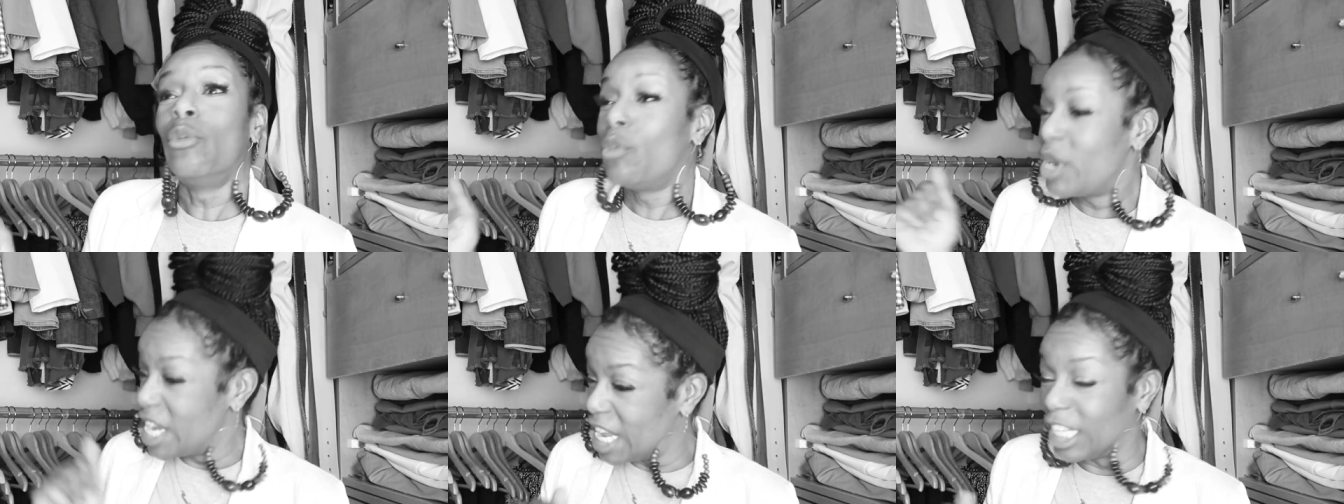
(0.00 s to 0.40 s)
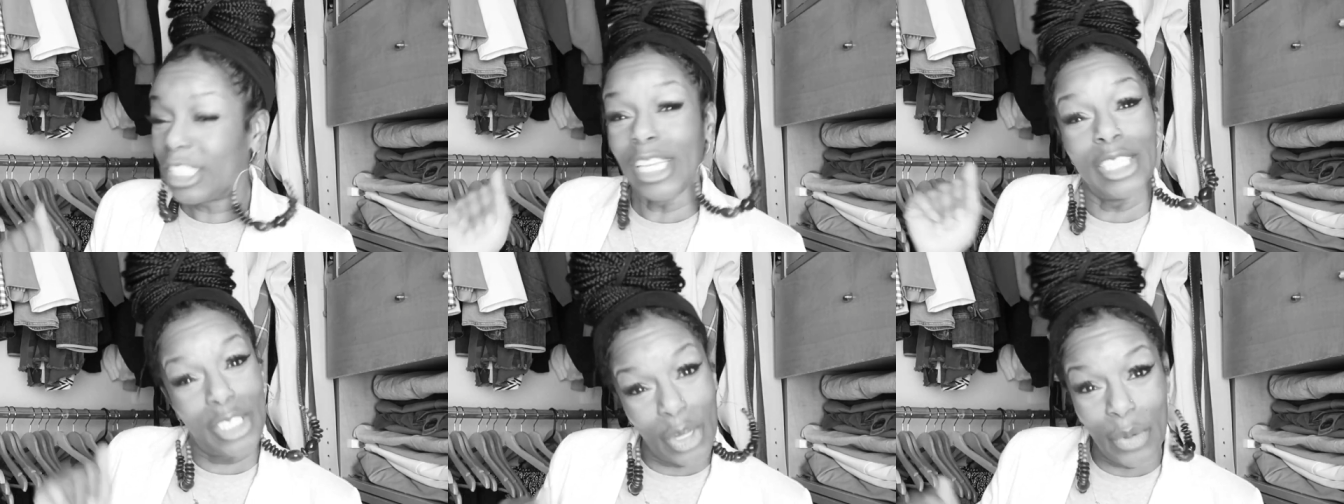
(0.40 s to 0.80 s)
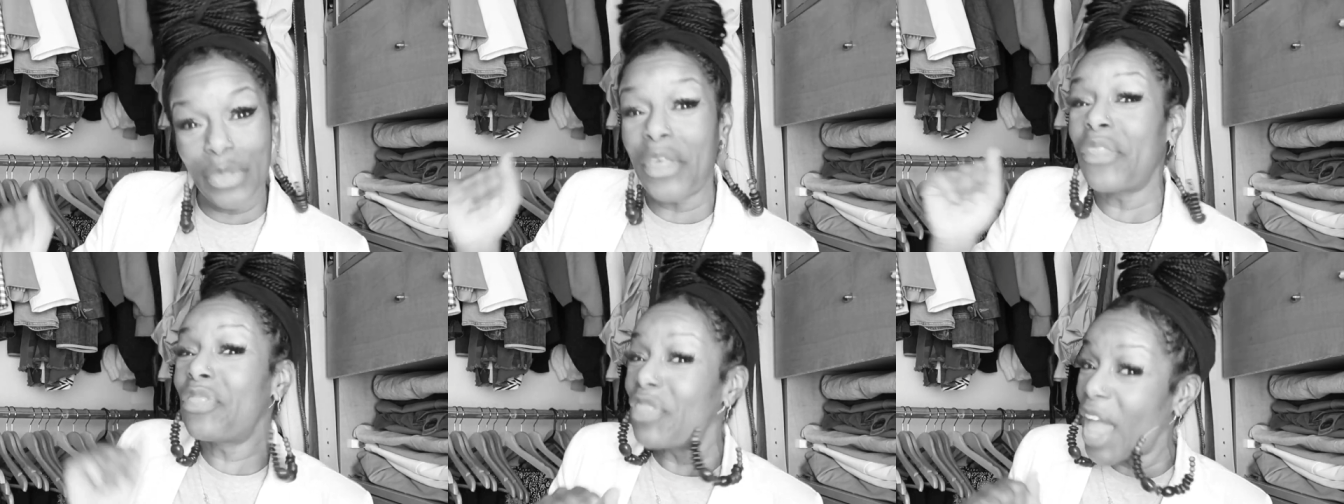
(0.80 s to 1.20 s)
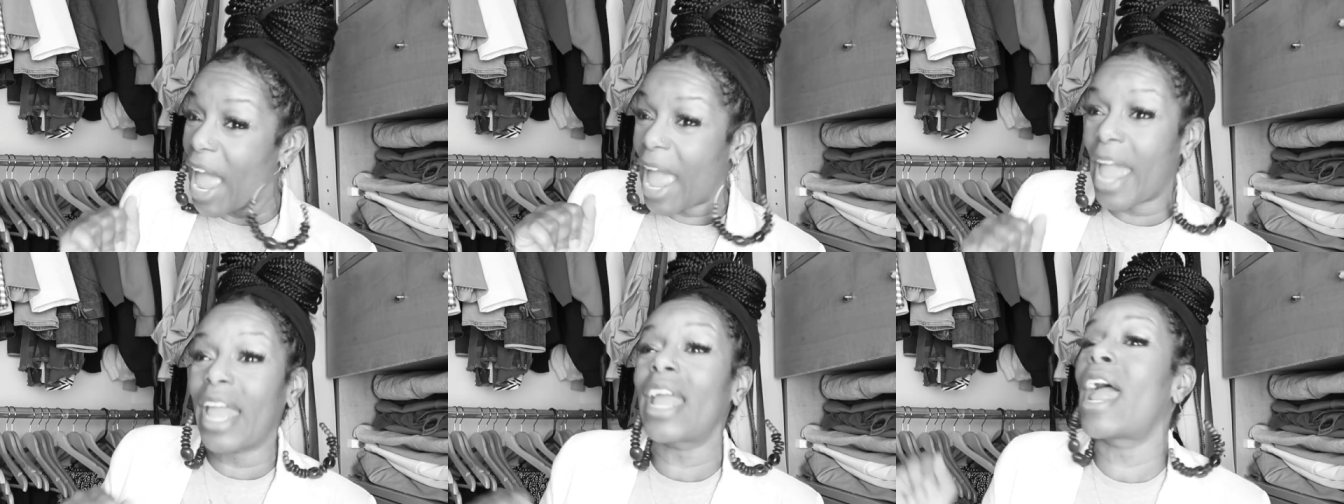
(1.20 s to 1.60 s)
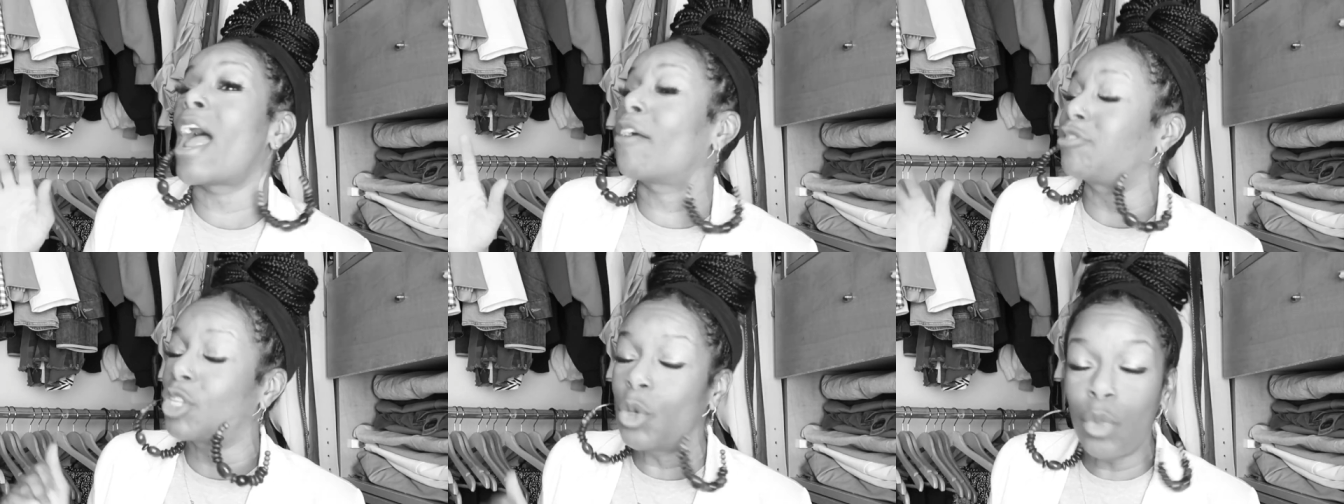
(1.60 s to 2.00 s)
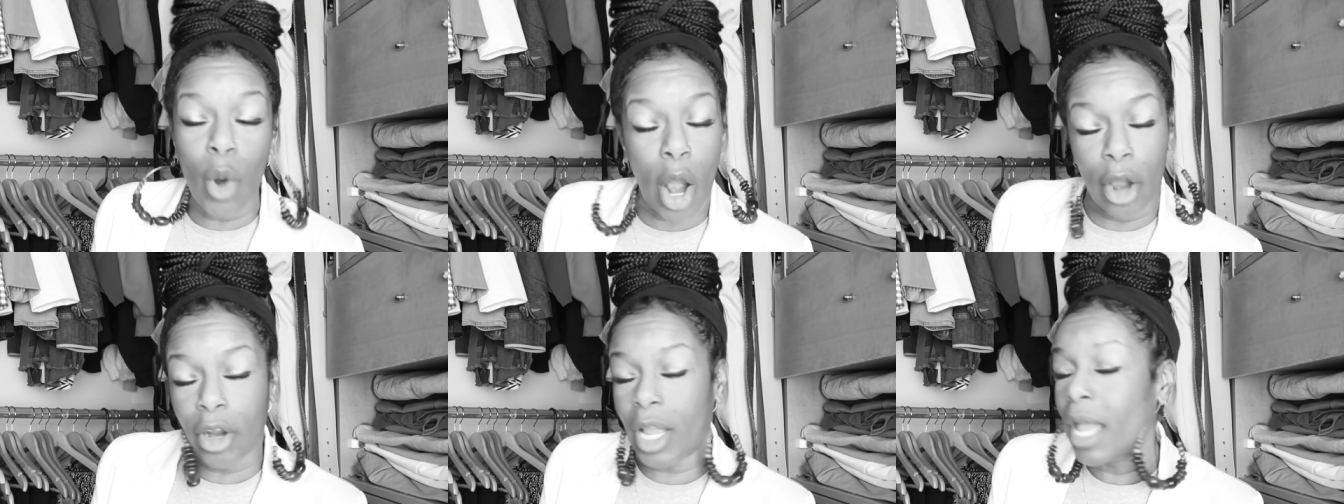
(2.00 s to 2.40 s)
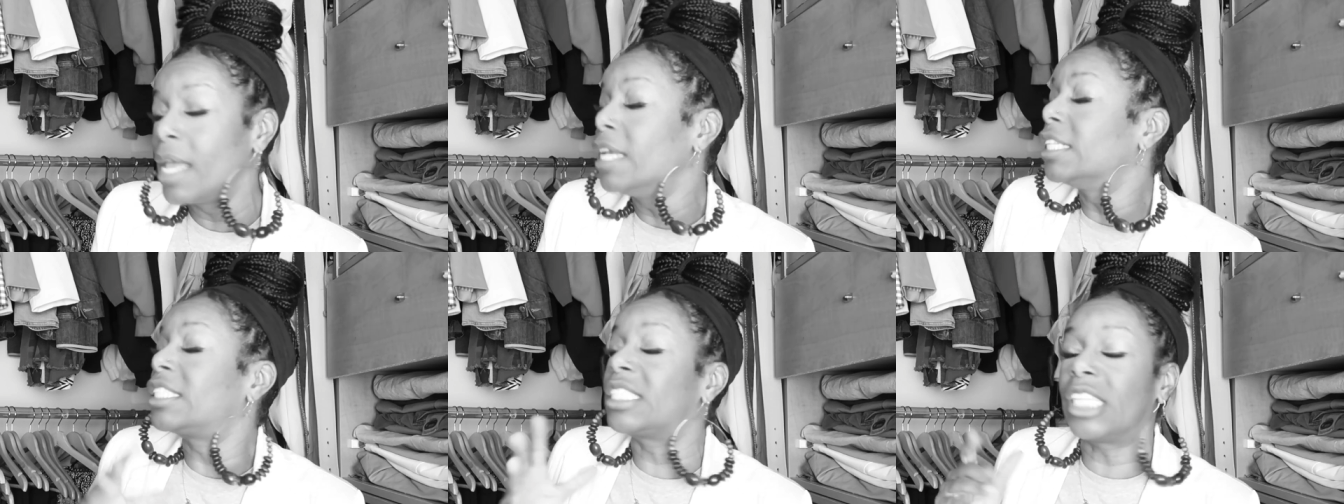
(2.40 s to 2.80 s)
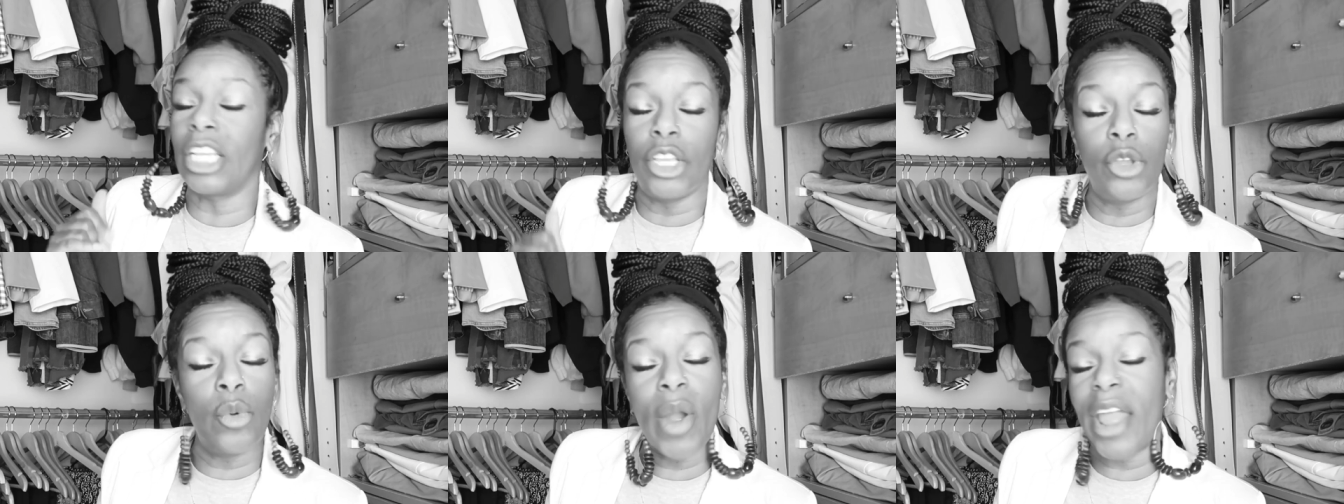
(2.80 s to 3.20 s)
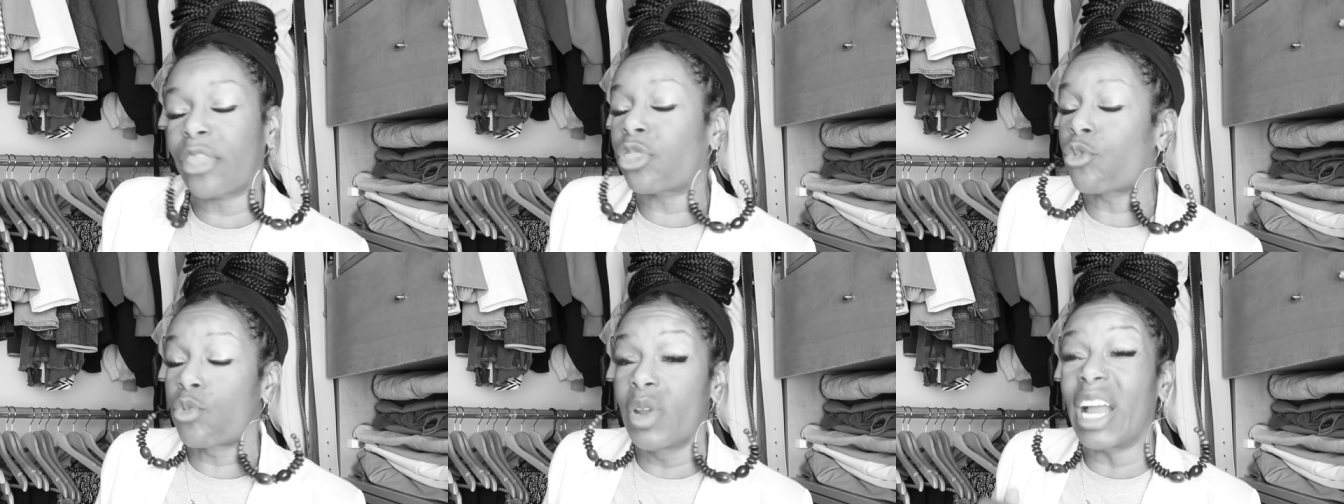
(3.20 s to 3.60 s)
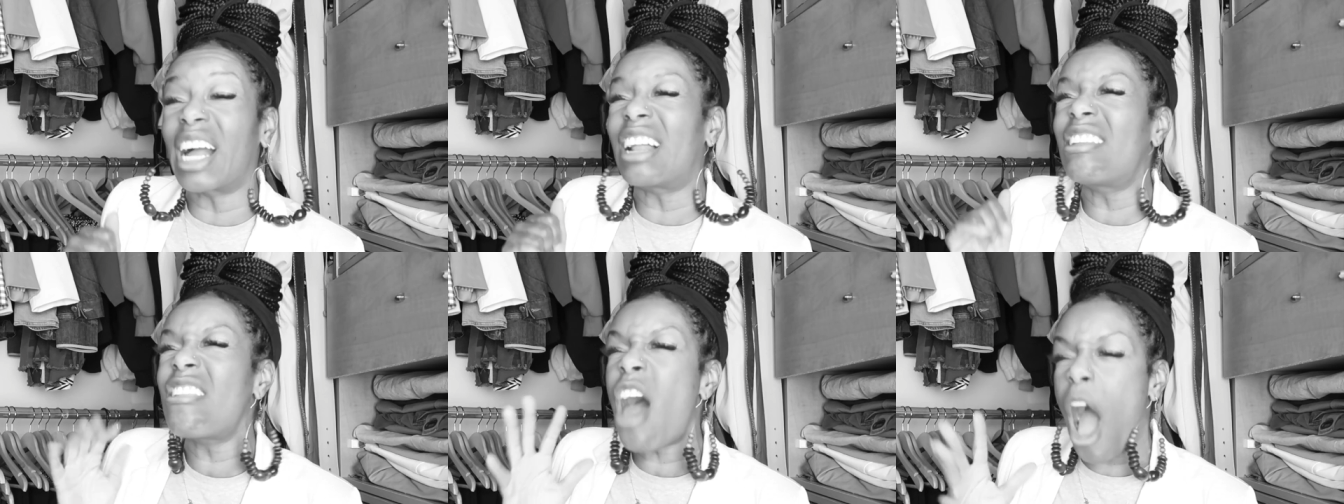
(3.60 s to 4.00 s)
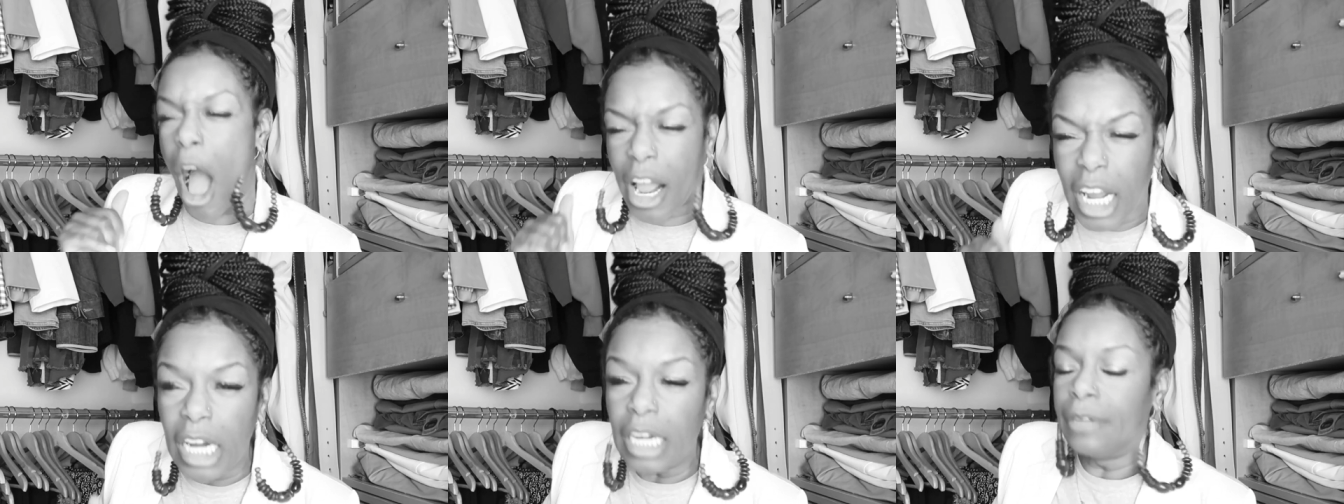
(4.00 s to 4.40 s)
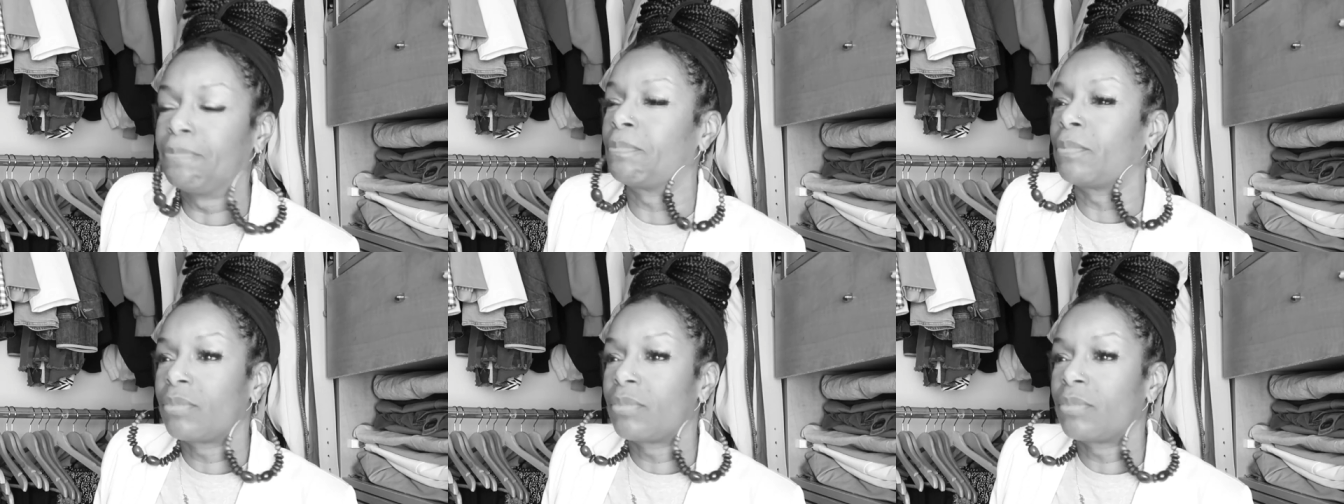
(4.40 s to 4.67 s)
We need to do the thing after work. See you at 3 o'clock.